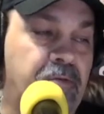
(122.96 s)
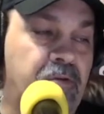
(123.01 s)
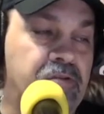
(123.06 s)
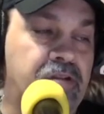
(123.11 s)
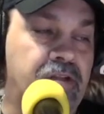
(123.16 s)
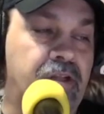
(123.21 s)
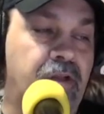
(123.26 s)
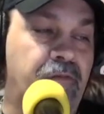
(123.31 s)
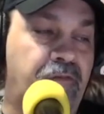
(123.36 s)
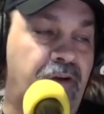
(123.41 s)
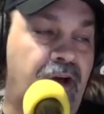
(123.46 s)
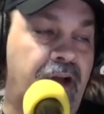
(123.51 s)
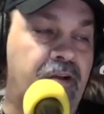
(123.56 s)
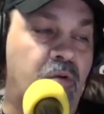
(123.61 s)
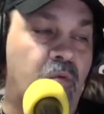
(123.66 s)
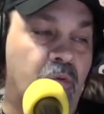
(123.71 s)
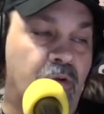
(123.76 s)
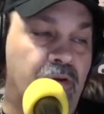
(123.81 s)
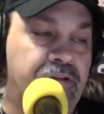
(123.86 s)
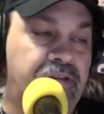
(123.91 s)
posted the
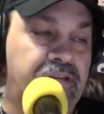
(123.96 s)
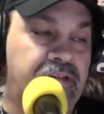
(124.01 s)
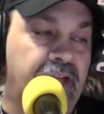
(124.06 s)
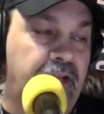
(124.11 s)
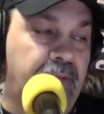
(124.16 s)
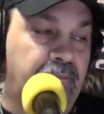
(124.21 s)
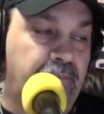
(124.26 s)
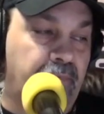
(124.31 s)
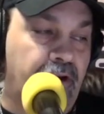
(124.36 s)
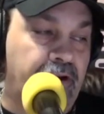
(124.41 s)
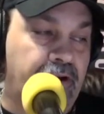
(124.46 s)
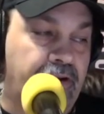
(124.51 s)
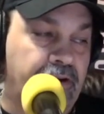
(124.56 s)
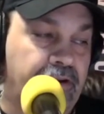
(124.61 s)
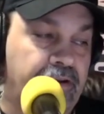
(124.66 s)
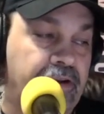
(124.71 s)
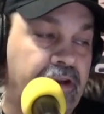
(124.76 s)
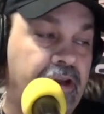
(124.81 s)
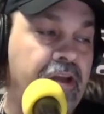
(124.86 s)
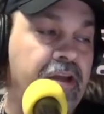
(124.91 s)
final words telling
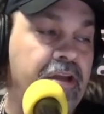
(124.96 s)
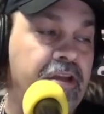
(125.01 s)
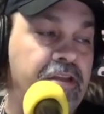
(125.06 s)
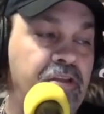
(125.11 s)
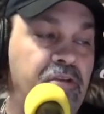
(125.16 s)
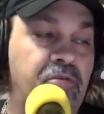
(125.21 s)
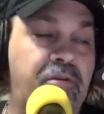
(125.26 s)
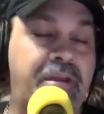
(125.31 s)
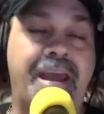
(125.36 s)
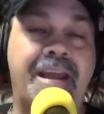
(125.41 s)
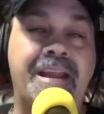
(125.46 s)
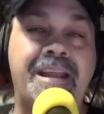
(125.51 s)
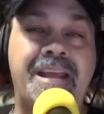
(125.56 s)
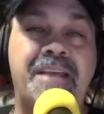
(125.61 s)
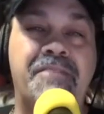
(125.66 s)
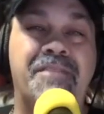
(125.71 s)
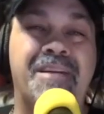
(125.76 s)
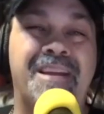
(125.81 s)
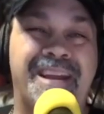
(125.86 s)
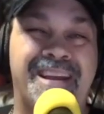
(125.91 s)
Parker, you can't
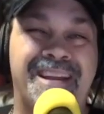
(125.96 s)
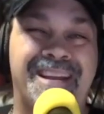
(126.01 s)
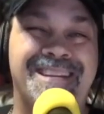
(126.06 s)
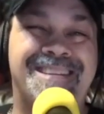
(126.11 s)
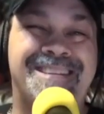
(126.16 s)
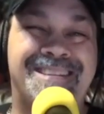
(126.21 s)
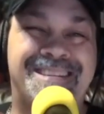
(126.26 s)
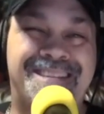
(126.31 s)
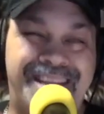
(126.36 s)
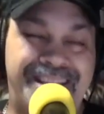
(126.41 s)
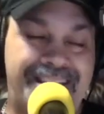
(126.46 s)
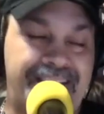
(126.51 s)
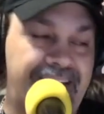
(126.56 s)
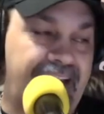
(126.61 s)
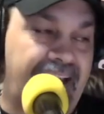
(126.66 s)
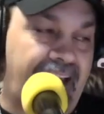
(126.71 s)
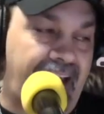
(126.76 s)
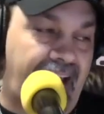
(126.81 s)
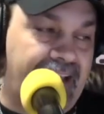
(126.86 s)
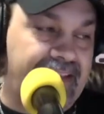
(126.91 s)
even get a seat
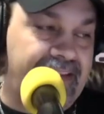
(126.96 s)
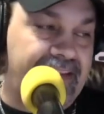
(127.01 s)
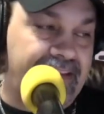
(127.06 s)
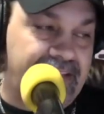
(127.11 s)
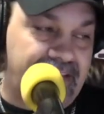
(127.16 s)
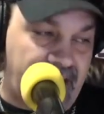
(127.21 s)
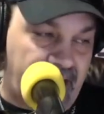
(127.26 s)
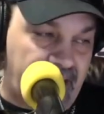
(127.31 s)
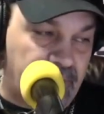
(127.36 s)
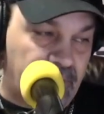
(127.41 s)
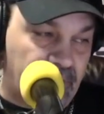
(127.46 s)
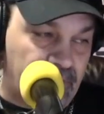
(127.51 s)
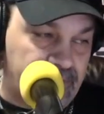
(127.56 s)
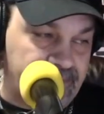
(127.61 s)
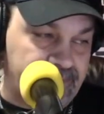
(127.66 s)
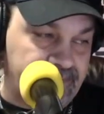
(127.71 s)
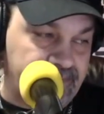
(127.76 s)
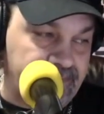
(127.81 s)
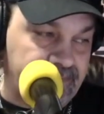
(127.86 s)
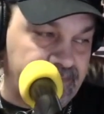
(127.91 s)
at the table.
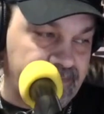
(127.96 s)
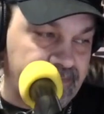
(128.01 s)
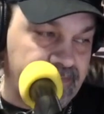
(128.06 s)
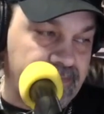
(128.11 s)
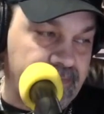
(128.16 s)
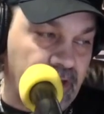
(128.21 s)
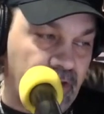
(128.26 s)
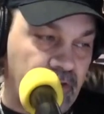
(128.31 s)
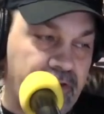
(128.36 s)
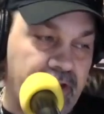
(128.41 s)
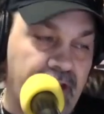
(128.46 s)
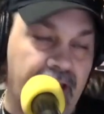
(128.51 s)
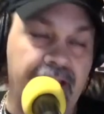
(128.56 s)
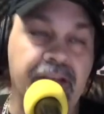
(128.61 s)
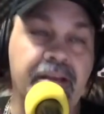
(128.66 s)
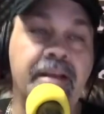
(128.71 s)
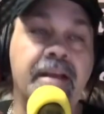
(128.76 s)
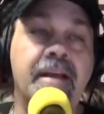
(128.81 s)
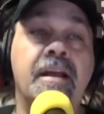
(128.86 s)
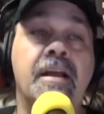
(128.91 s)

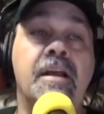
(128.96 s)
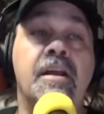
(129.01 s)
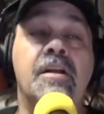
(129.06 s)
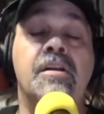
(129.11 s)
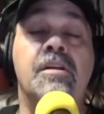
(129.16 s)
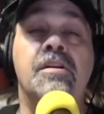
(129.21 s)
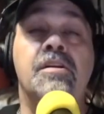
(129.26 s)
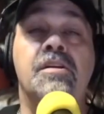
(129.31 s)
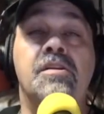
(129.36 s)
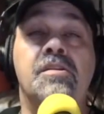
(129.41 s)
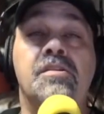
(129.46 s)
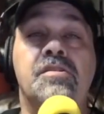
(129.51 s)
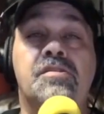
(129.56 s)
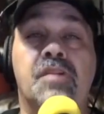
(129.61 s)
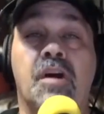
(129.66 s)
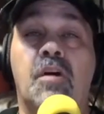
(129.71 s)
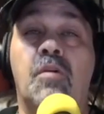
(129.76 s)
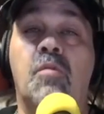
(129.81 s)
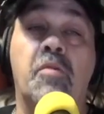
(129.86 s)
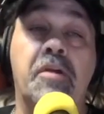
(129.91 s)
Okay?
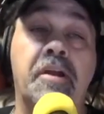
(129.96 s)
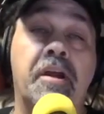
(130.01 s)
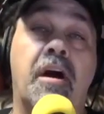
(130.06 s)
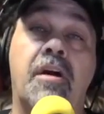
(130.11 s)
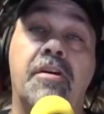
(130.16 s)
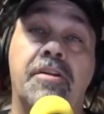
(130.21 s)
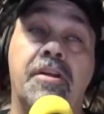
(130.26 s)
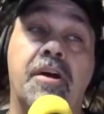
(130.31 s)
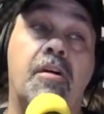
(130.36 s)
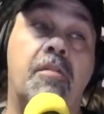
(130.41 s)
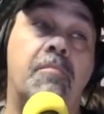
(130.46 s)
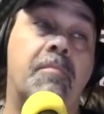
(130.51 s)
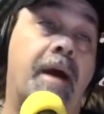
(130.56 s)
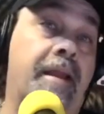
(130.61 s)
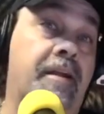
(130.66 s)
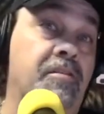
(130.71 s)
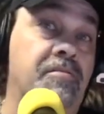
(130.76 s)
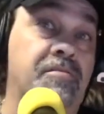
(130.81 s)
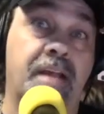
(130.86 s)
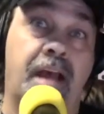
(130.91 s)
So we all know
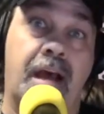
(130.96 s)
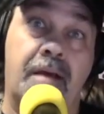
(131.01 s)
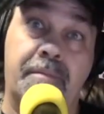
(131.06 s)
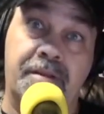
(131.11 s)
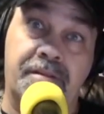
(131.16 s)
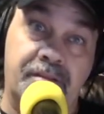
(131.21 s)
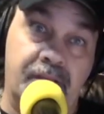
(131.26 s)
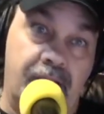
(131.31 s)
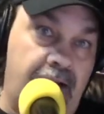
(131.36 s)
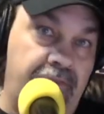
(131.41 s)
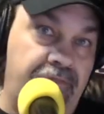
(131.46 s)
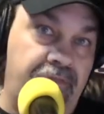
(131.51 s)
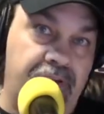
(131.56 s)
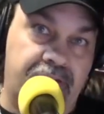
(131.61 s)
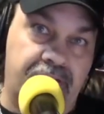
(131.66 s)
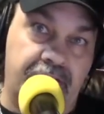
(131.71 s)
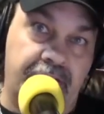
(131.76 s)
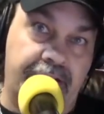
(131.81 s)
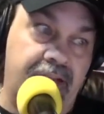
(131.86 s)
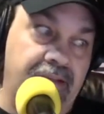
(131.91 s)
Michael Thomas,
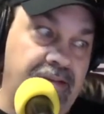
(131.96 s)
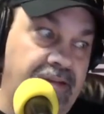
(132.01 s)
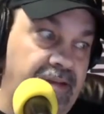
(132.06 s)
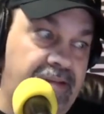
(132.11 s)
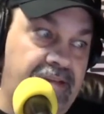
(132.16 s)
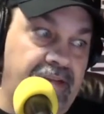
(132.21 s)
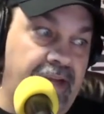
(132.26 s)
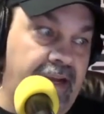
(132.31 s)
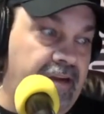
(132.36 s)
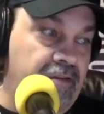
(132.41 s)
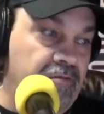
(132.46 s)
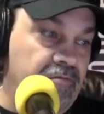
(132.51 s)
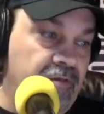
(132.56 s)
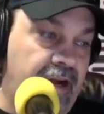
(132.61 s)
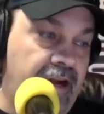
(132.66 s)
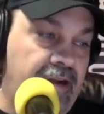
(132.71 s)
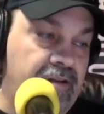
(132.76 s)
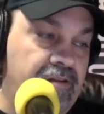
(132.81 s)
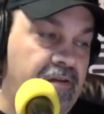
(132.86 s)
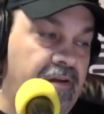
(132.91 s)
obviously, as a second
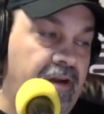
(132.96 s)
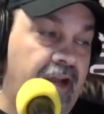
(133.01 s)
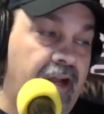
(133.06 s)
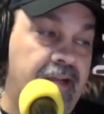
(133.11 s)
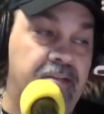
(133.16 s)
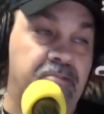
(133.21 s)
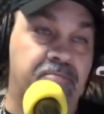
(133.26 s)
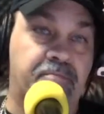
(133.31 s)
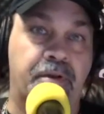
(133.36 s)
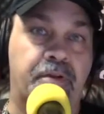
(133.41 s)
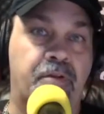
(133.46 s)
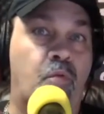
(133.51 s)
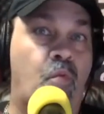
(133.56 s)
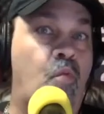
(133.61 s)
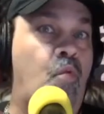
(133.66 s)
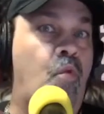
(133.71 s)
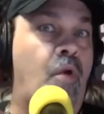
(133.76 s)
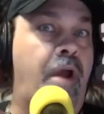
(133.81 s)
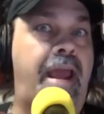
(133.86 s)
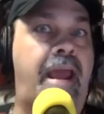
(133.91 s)
rounder, has
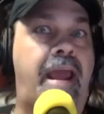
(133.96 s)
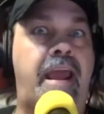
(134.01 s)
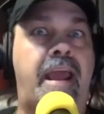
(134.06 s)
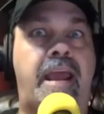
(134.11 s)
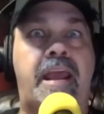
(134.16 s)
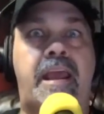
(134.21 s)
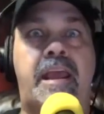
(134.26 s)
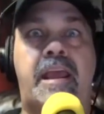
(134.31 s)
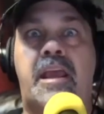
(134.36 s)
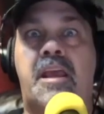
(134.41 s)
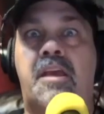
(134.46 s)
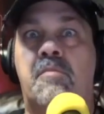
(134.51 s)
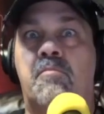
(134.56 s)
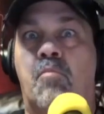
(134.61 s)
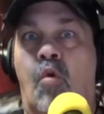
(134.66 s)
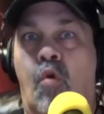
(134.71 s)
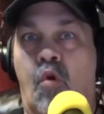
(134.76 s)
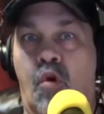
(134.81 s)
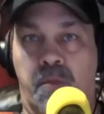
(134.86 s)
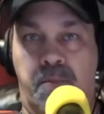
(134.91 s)
been way
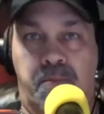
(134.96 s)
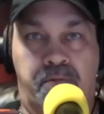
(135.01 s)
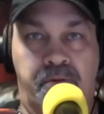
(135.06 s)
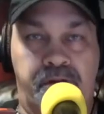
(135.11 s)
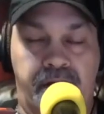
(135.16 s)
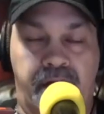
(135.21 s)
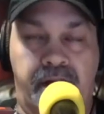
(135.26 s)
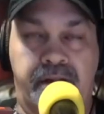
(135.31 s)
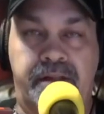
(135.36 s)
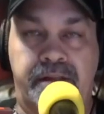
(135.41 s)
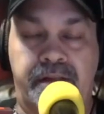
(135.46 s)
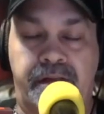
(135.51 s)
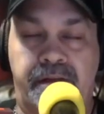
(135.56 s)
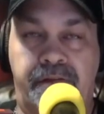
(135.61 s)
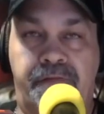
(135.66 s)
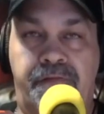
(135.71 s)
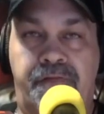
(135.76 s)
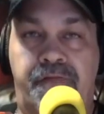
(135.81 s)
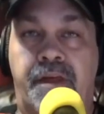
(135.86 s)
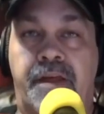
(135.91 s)
more
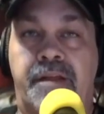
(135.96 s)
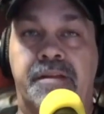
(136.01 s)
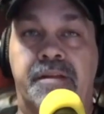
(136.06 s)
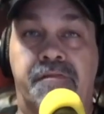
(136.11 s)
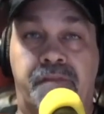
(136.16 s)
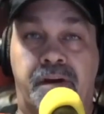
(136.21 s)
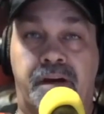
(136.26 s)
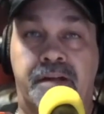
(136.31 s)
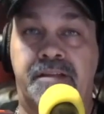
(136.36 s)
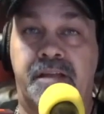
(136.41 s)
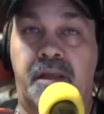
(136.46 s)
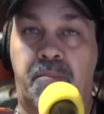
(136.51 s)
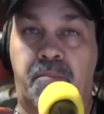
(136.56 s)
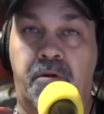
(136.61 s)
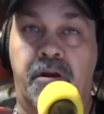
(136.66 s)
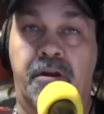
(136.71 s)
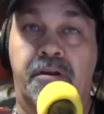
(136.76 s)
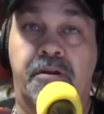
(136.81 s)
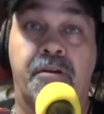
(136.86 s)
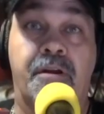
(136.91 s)
productive than DeVante
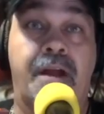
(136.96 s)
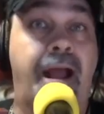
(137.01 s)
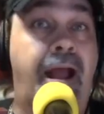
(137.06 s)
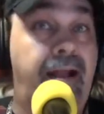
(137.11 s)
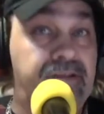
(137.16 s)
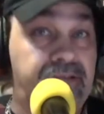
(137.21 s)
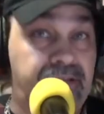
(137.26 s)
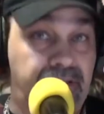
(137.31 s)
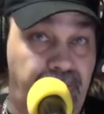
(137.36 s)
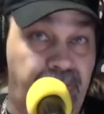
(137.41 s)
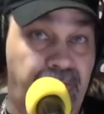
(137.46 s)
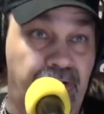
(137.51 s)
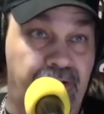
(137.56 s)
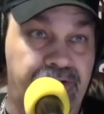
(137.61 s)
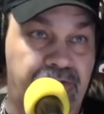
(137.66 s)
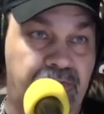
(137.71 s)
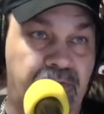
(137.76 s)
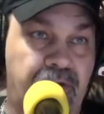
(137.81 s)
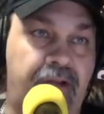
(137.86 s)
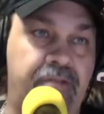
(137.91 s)
Parker as the
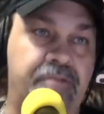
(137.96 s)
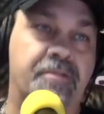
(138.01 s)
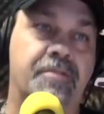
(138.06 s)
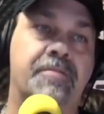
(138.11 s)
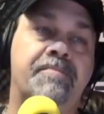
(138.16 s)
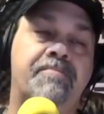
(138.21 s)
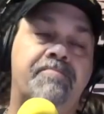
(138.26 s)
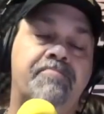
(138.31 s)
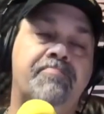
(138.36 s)
first rounder.